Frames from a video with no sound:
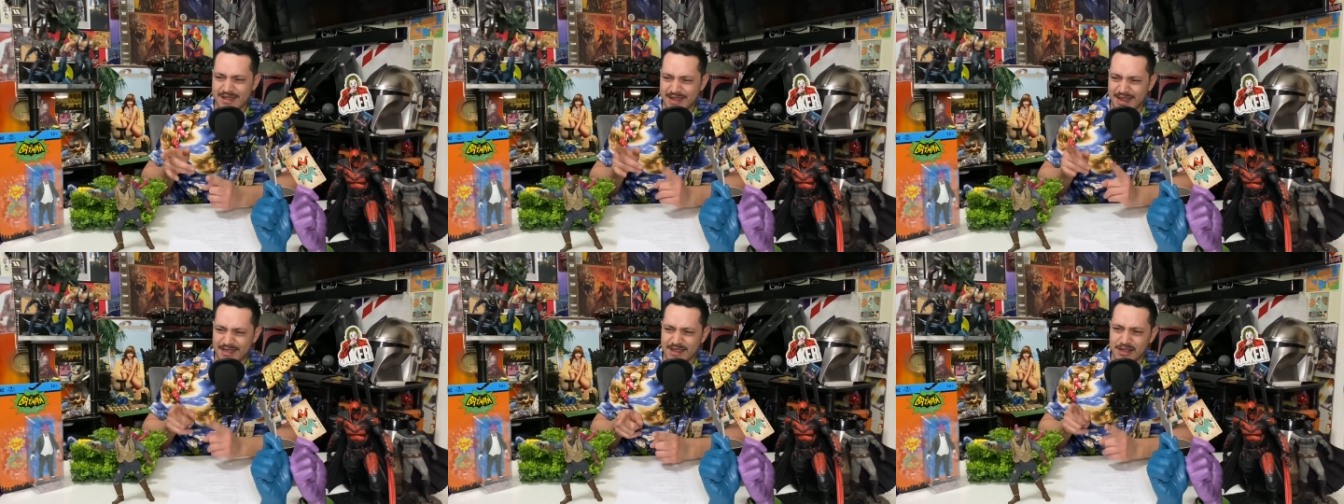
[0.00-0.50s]

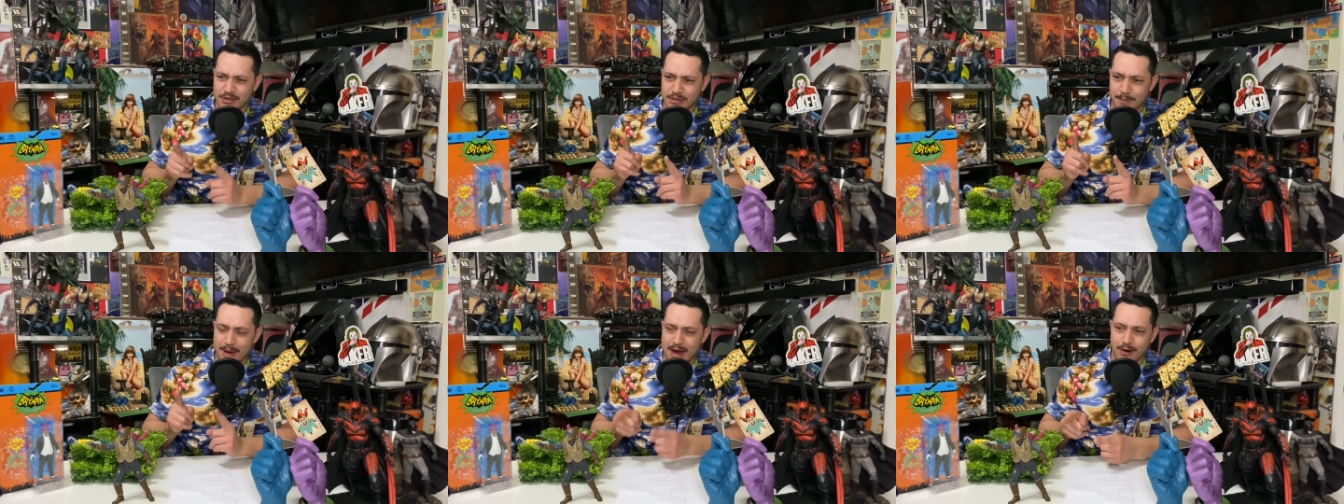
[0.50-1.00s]
I think there's a
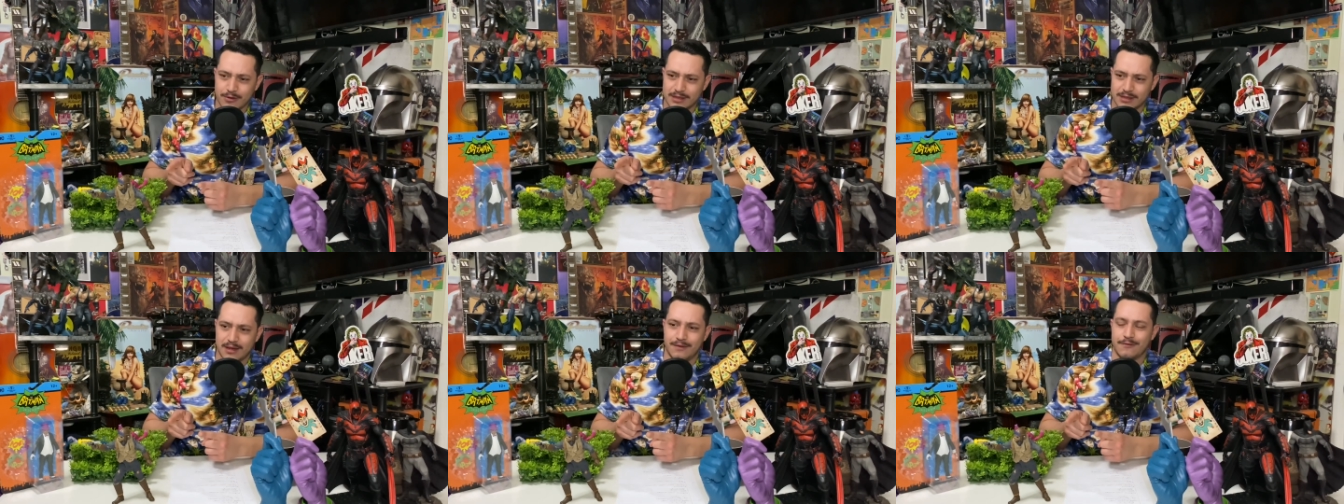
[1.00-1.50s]

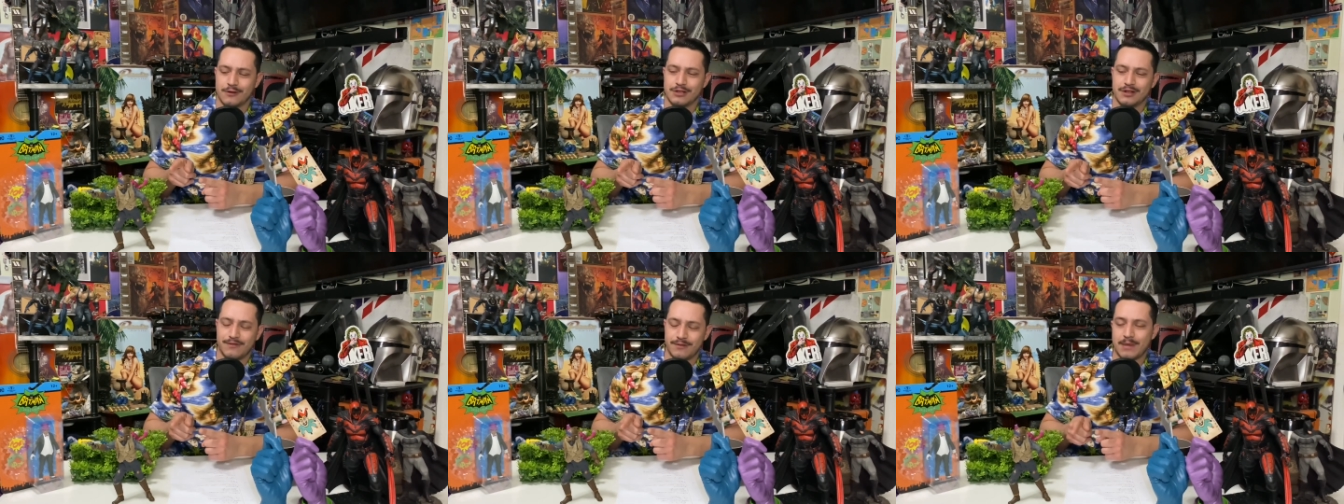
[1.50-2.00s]
Powerslave
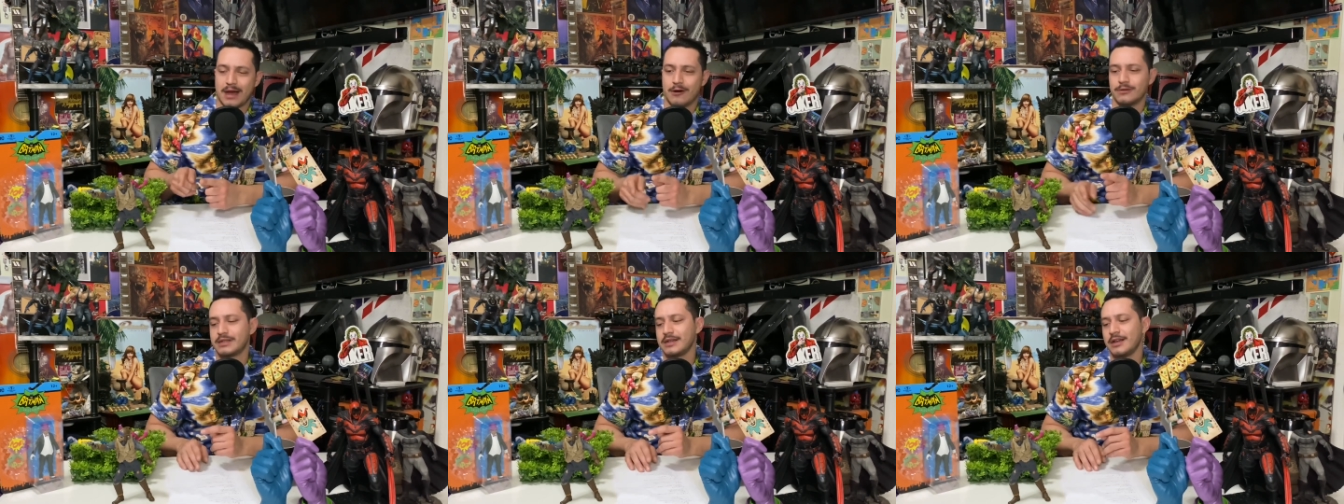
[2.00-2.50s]
version of him
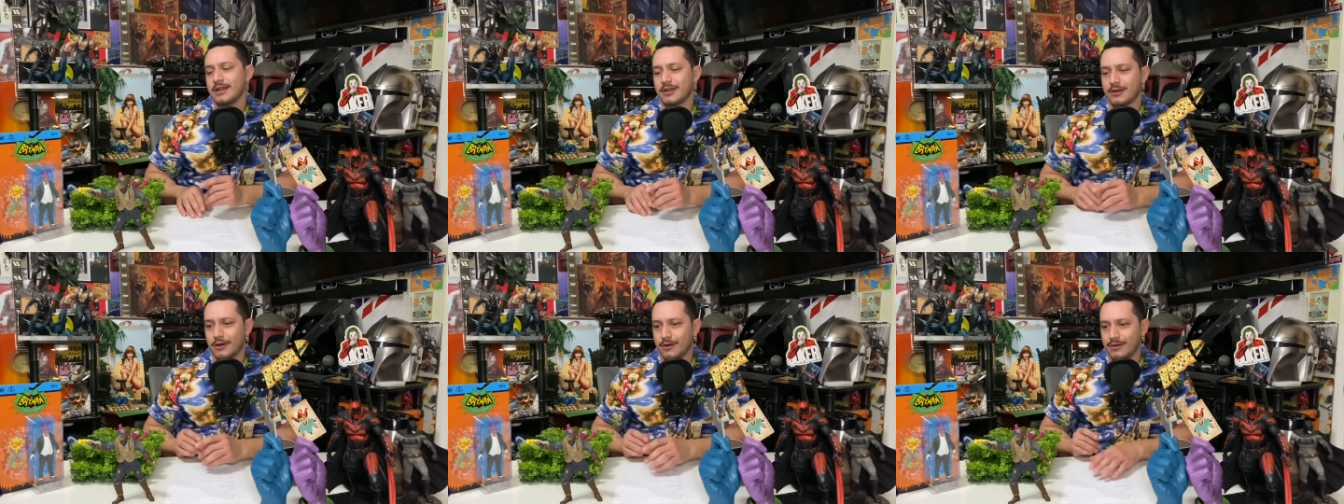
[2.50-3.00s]
out
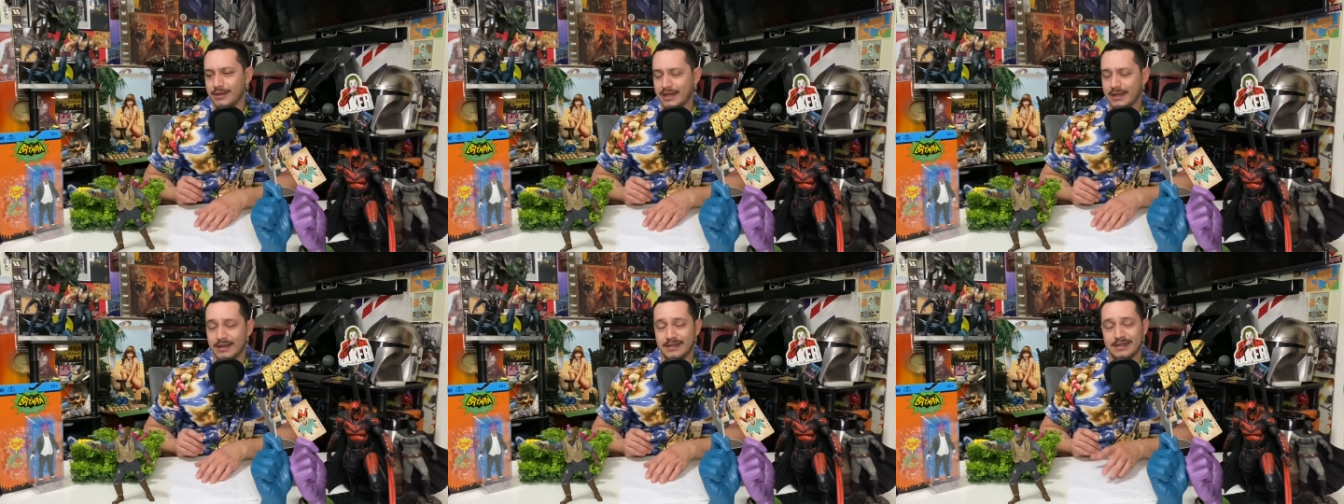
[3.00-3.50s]
currently,
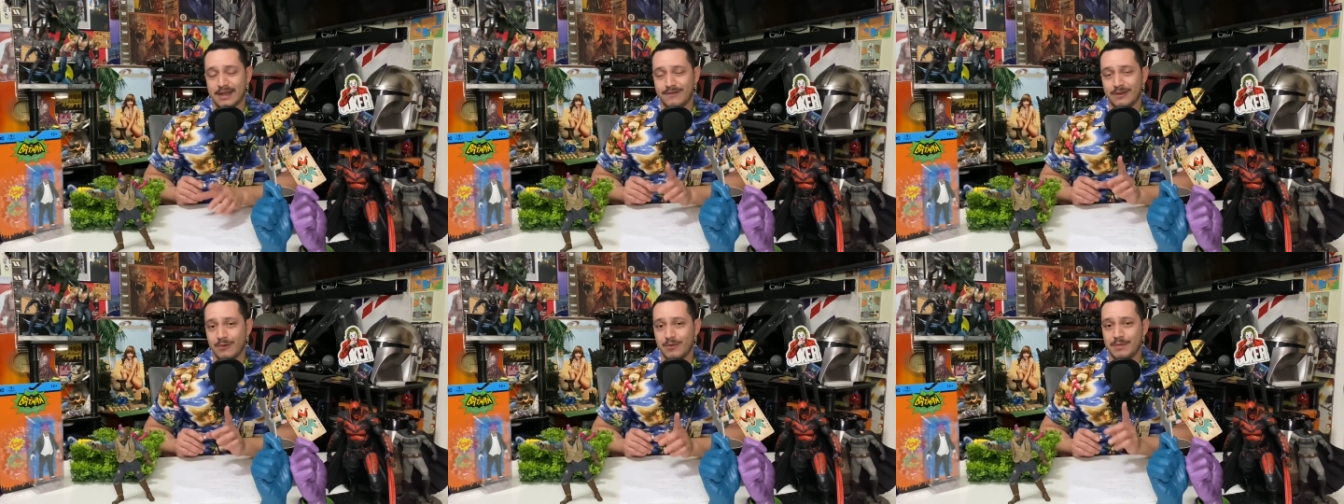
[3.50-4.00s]
and I
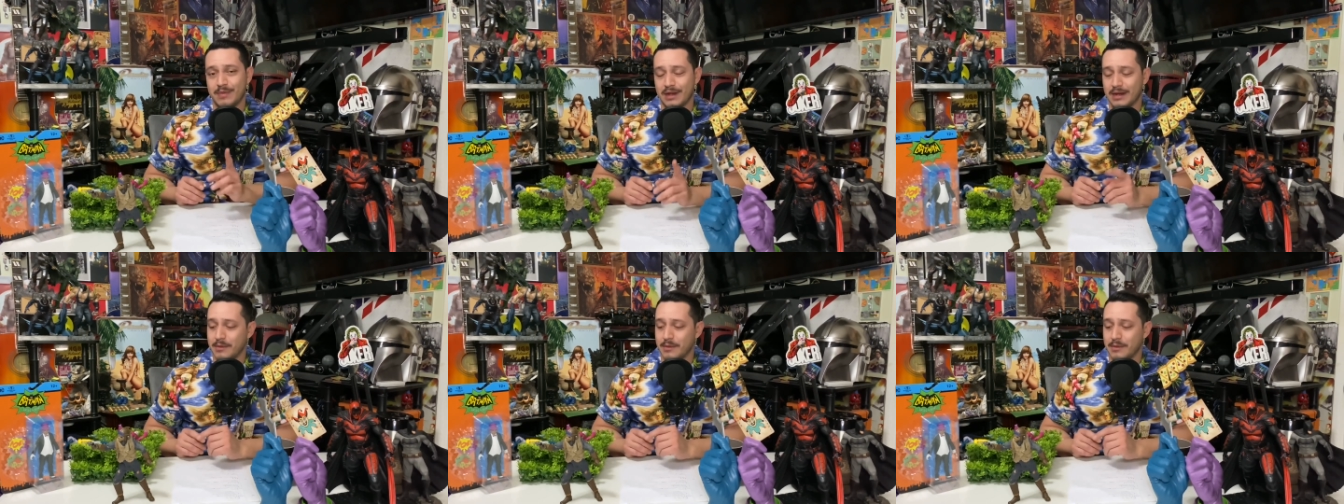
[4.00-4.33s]
definitely will be picking